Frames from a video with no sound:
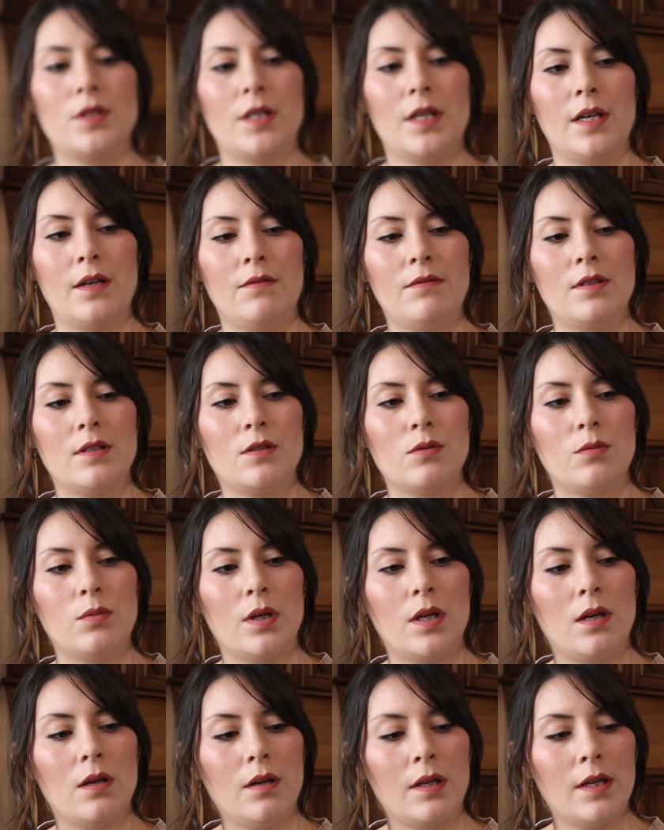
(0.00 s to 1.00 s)
a gift as
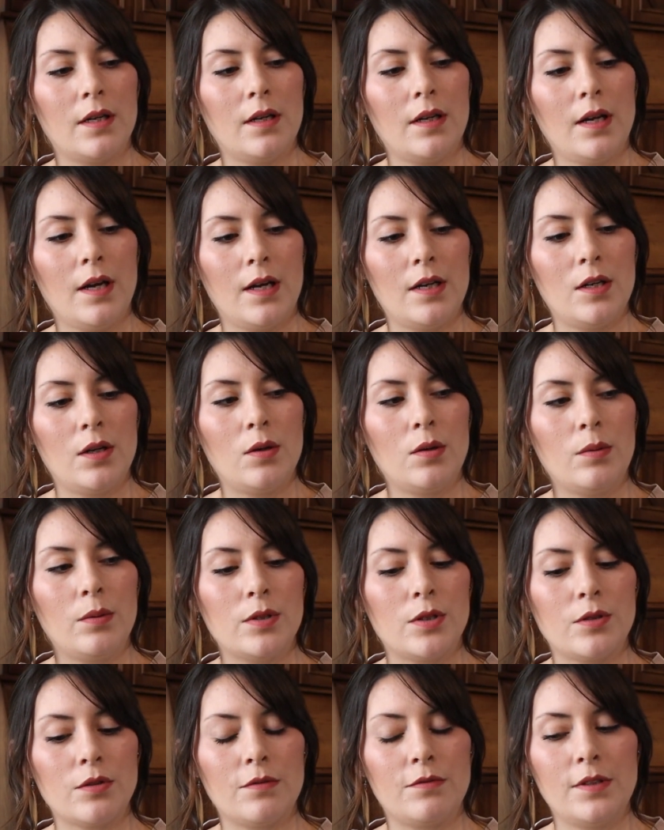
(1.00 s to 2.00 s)
well, and I know it
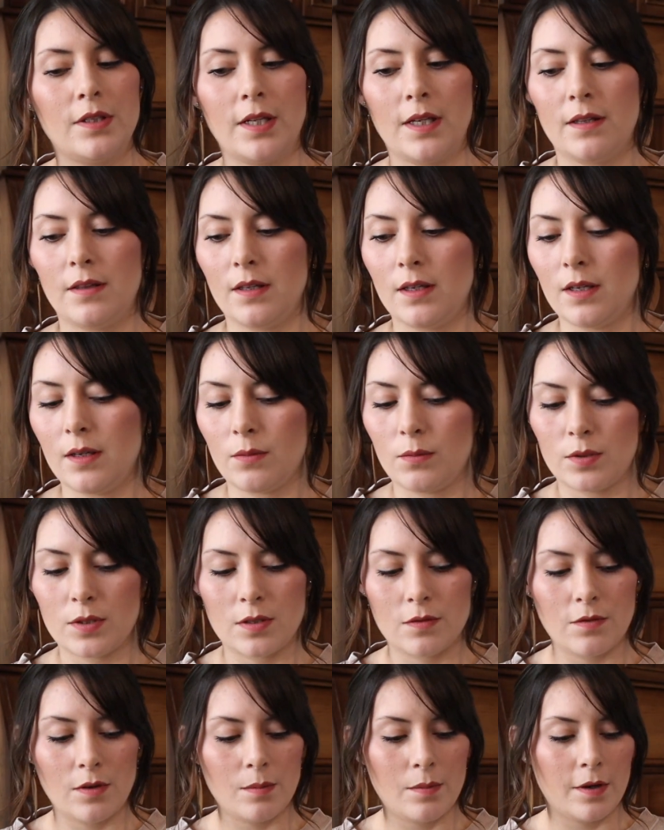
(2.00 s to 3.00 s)
was thrifted. I think it
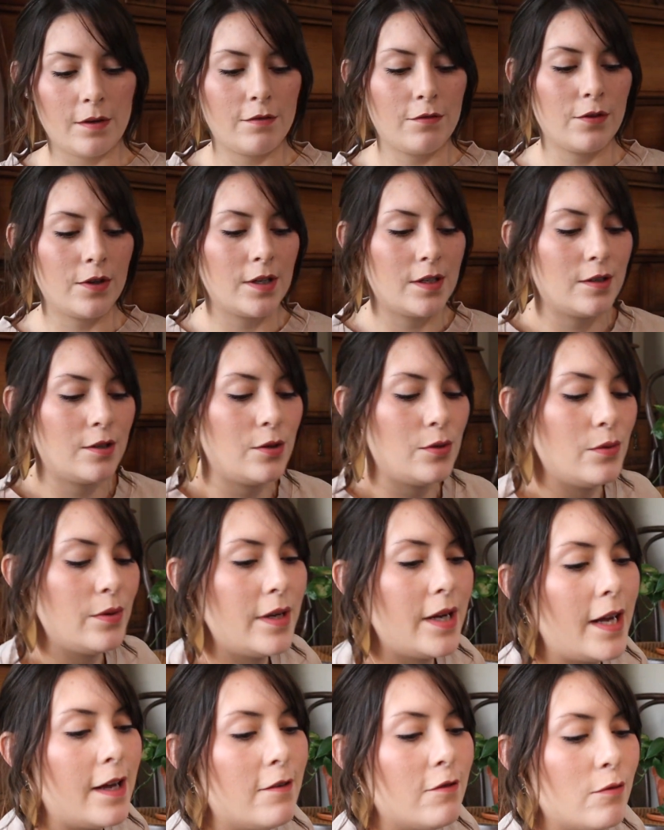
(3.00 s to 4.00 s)
was from my friend who
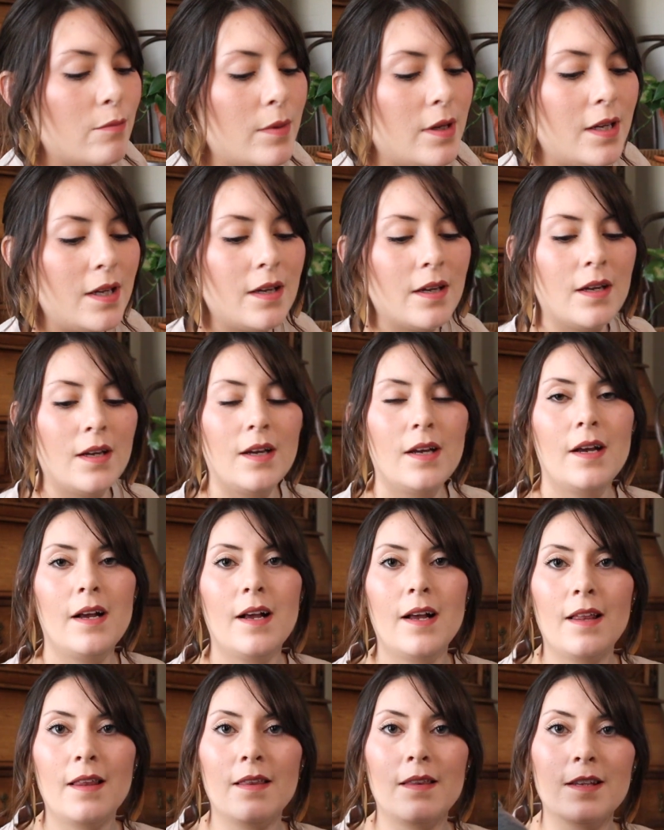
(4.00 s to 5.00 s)
gave me
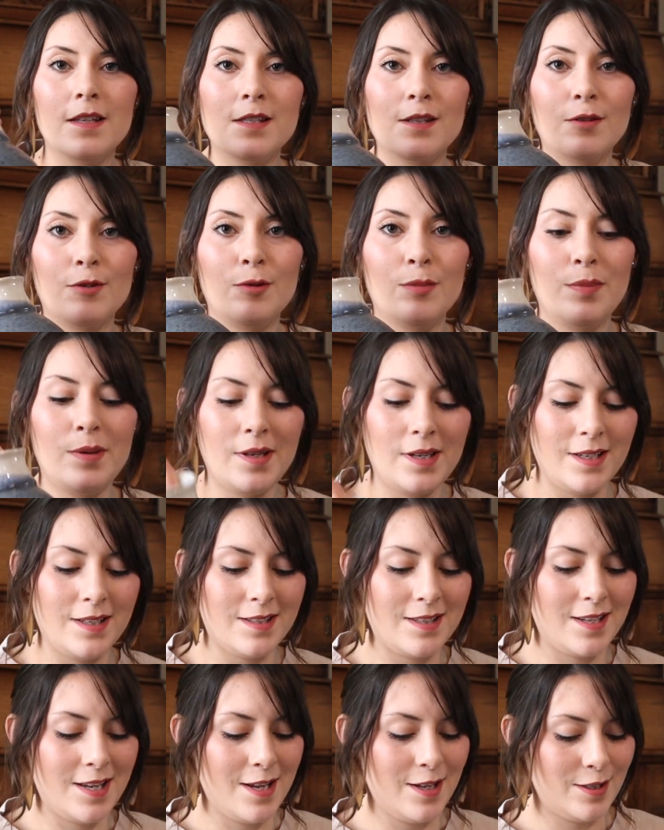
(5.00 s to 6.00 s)
this little
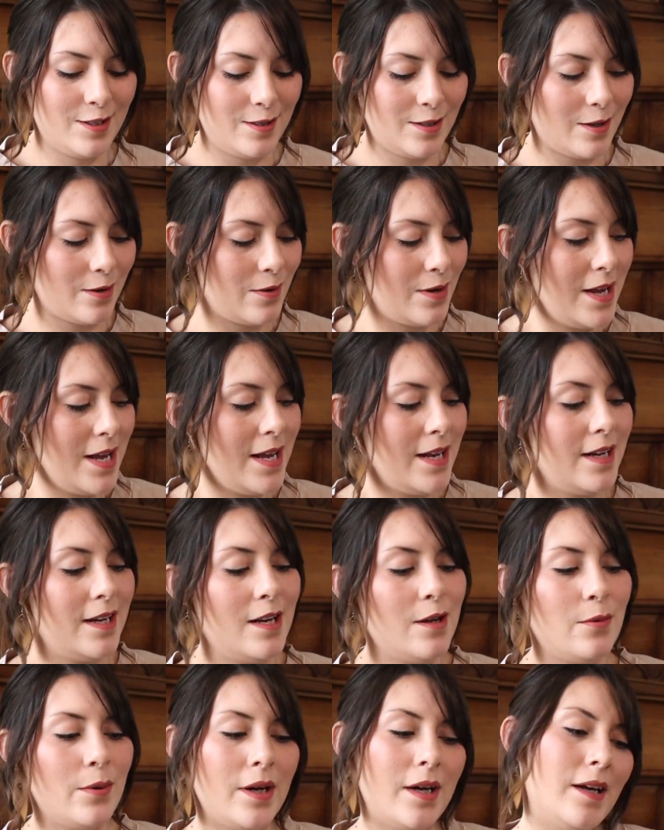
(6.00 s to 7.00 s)
piece. So
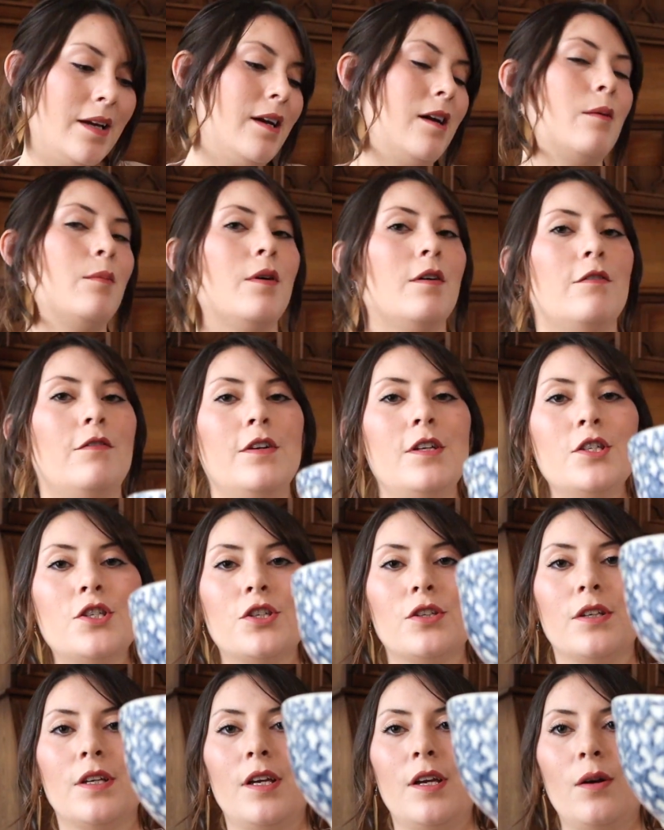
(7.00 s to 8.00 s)
anyway,
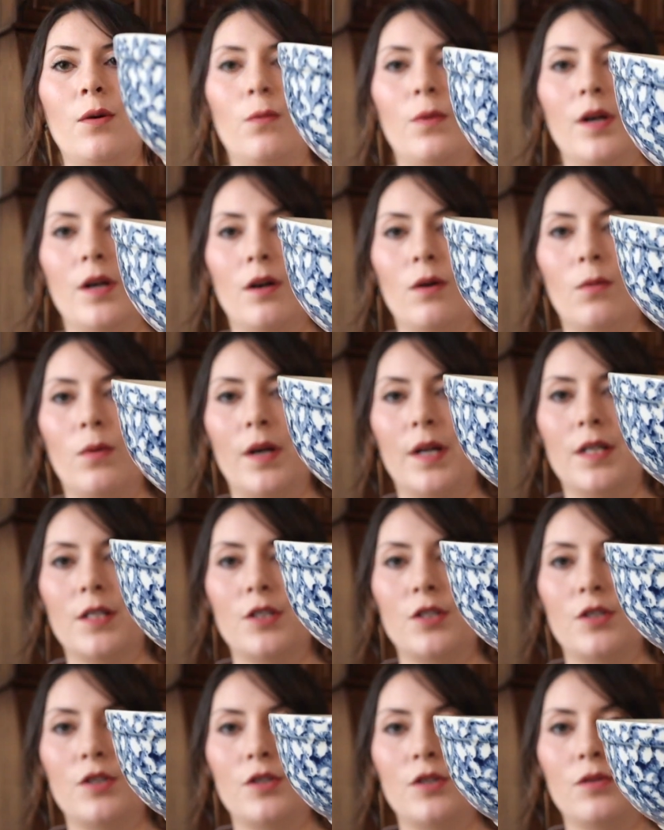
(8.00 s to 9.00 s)
eventually we are wanting
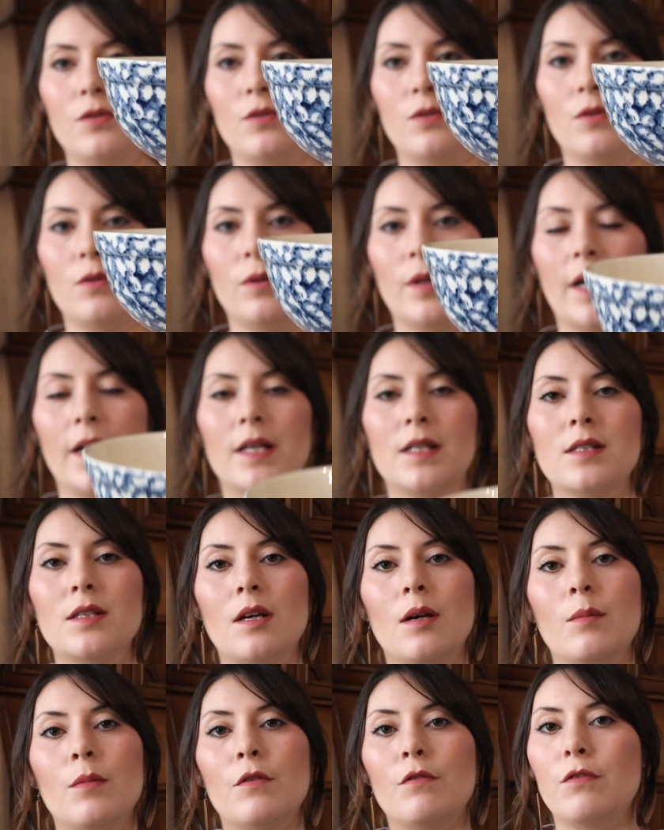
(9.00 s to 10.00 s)
to do like
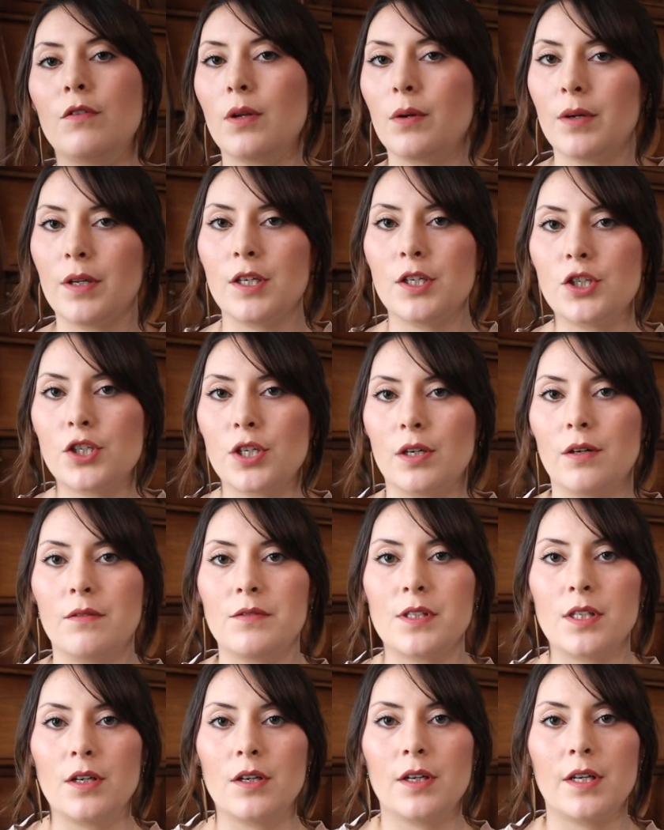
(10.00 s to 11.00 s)
some floating
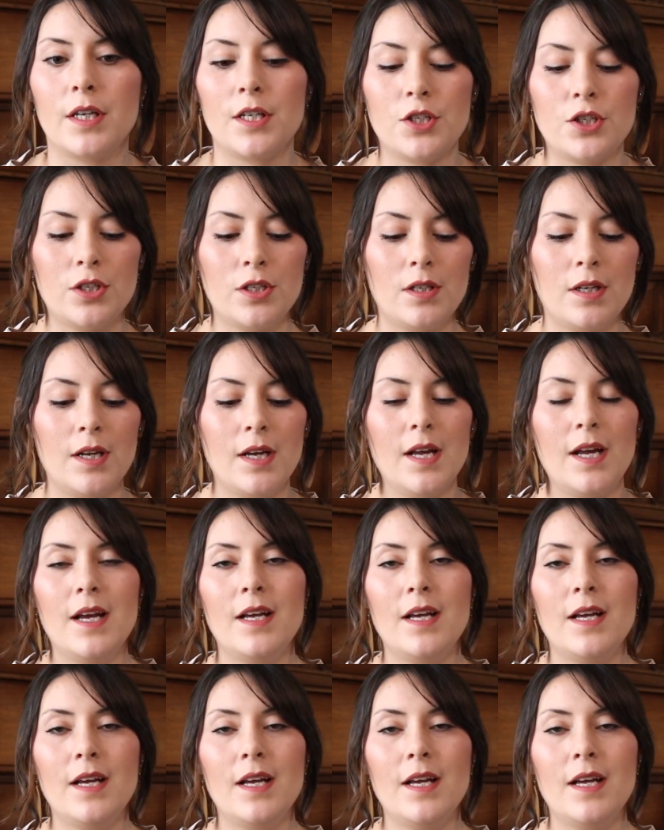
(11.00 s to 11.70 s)
shelves in our kitchen.